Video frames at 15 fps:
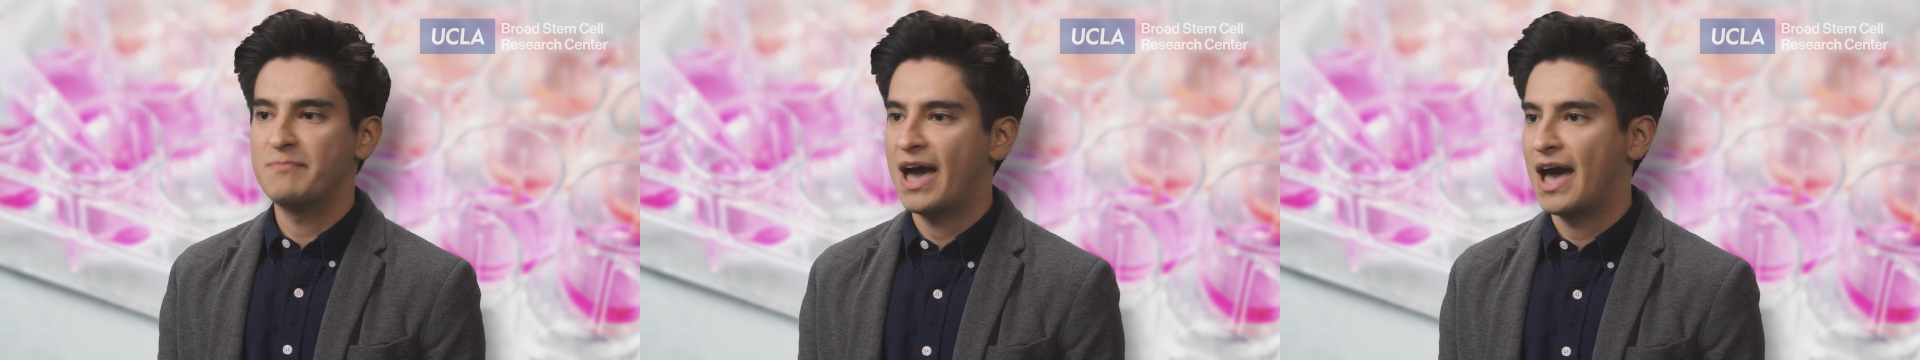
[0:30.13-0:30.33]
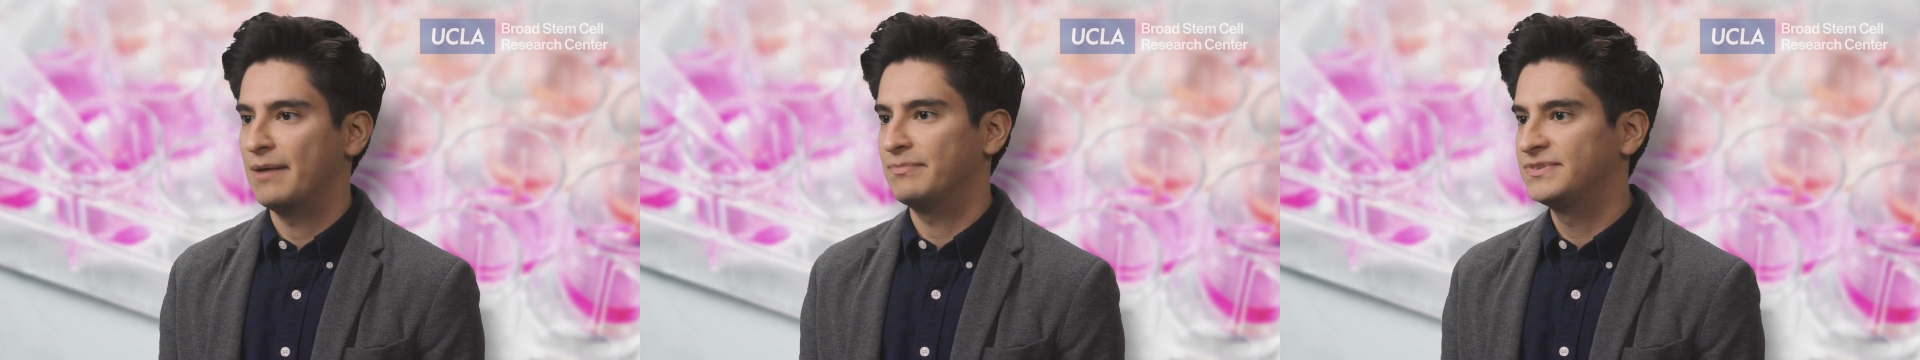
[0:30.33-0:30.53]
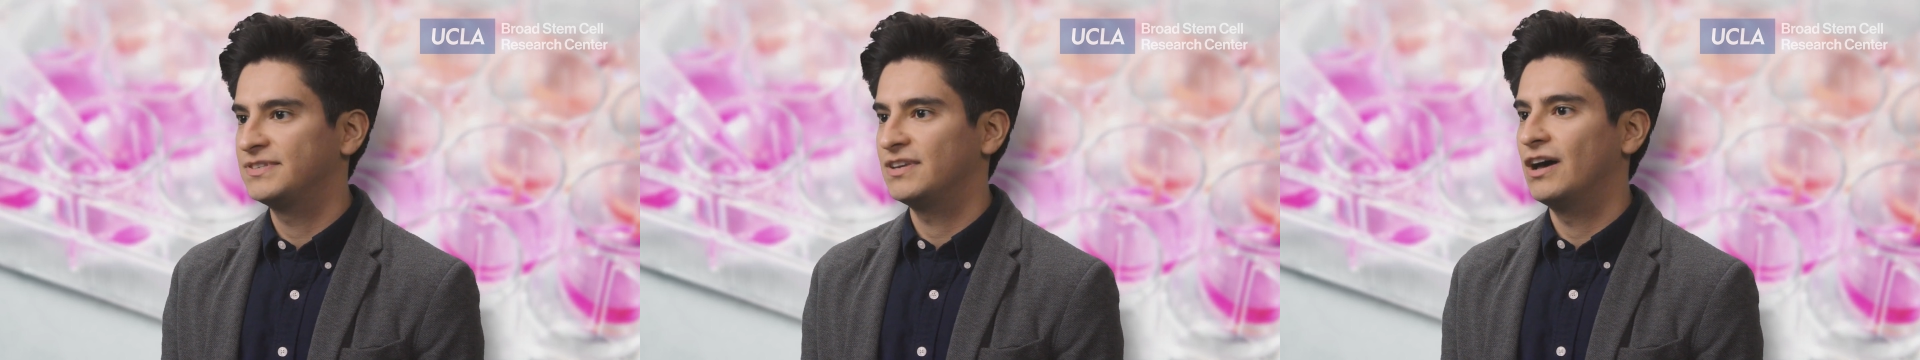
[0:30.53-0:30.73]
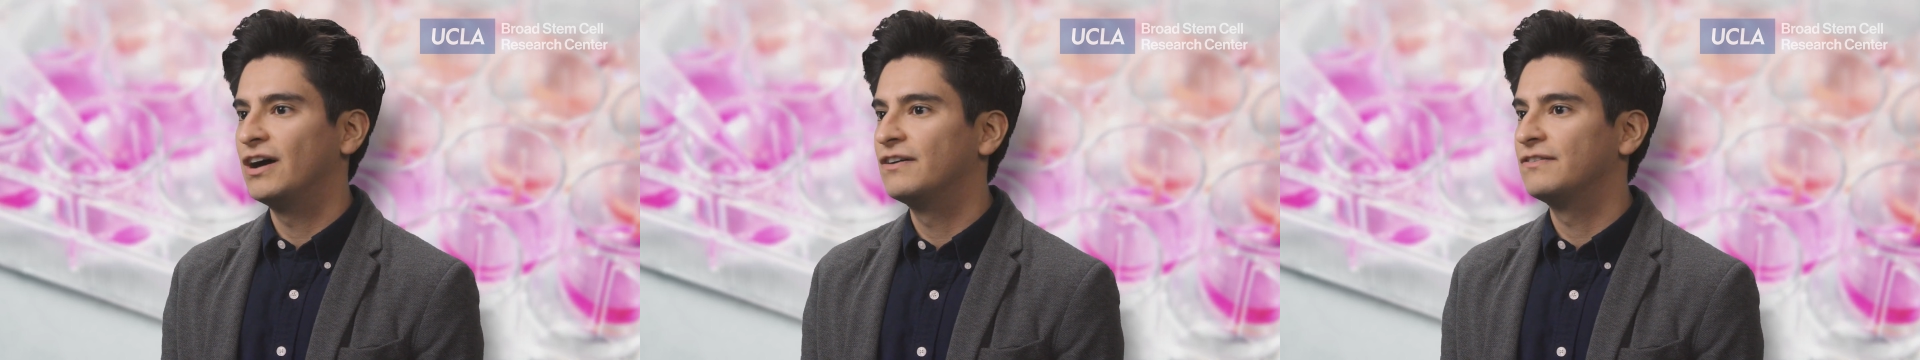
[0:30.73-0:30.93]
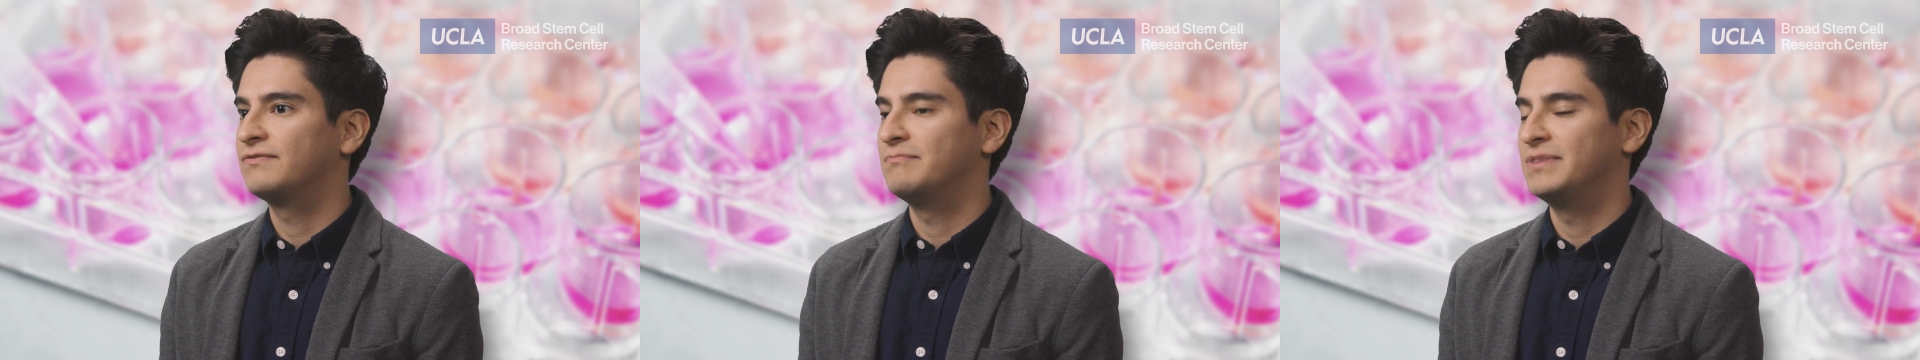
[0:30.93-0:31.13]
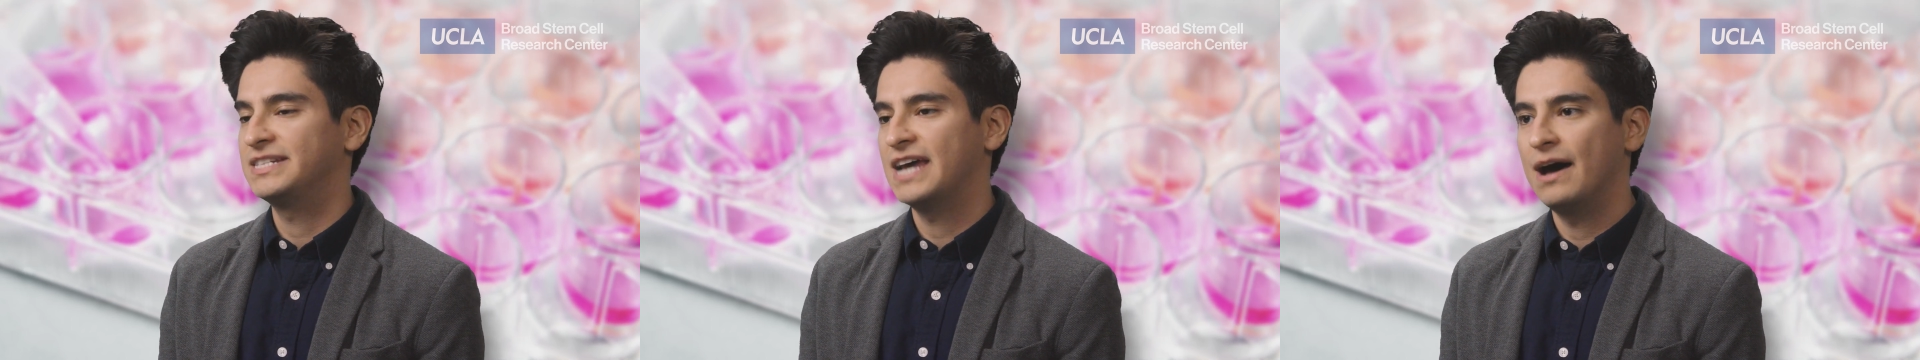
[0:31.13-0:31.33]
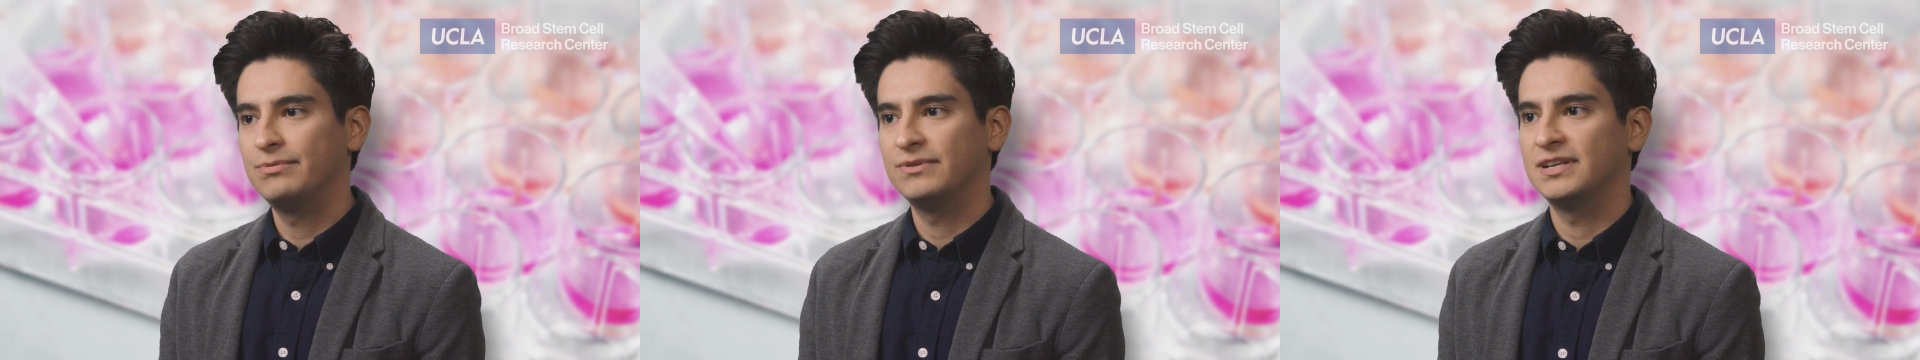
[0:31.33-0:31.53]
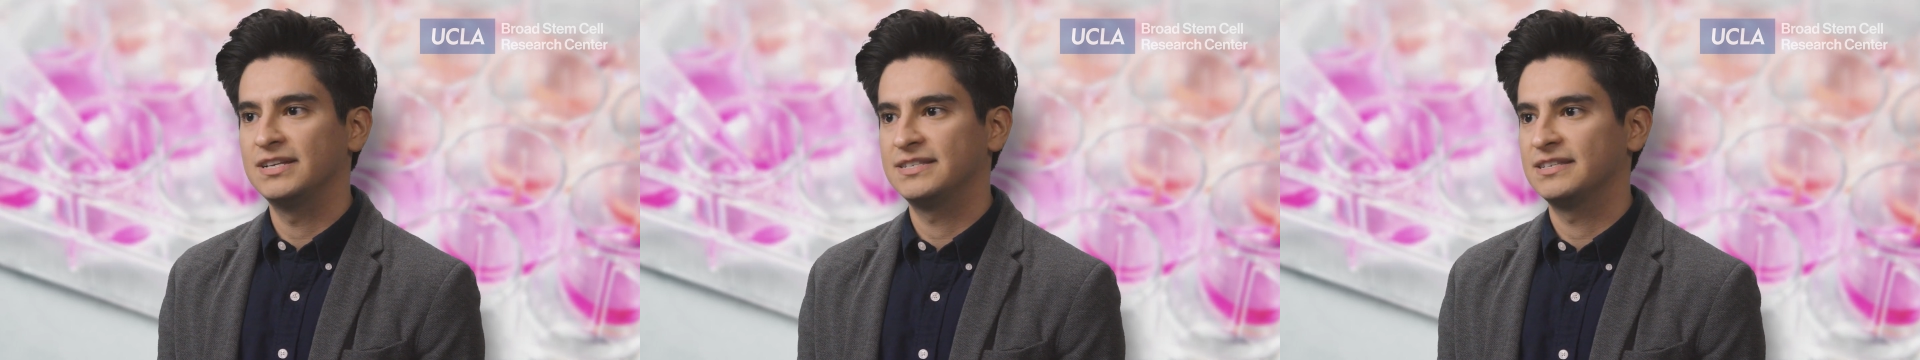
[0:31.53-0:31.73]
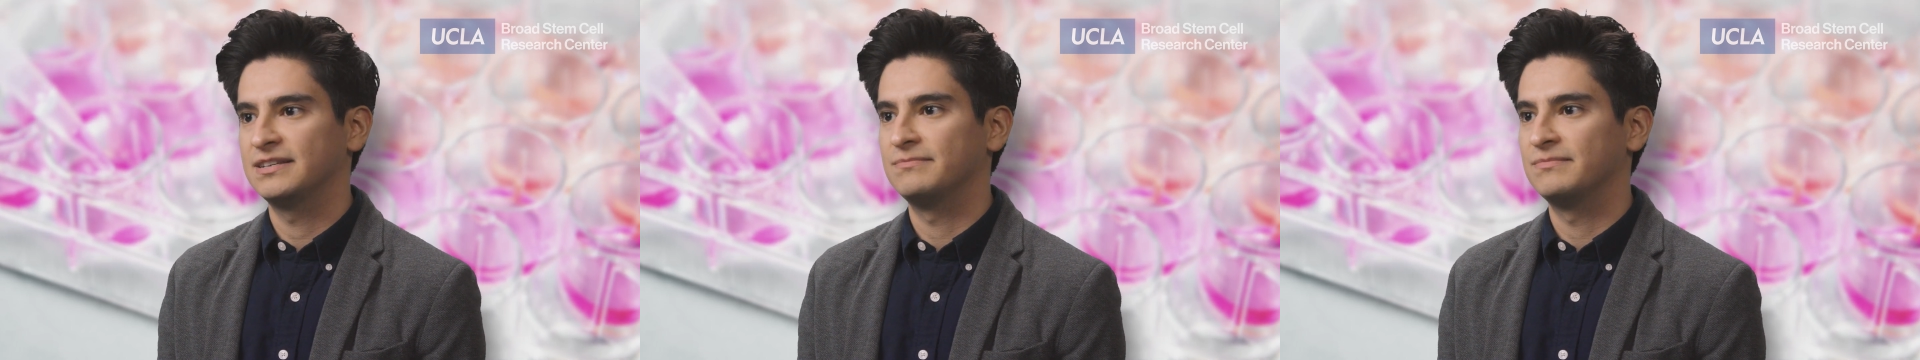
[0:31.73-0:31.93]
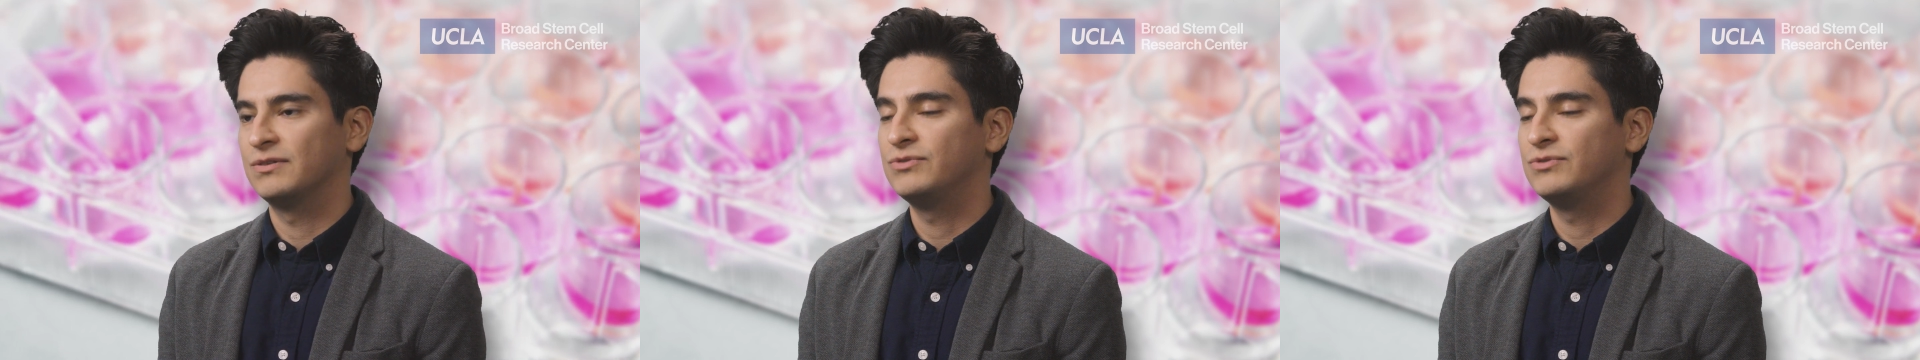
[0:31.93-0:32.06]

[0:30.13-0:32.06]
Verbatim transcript: maps of metabolism,